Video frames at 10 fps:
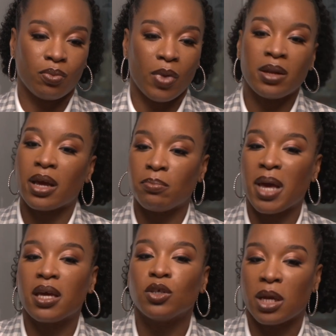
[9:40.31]

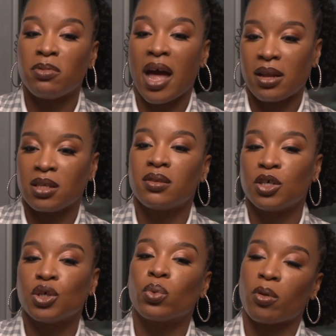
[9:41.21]
making that
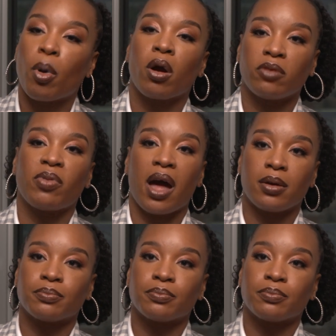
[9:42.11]
decision was a part of that.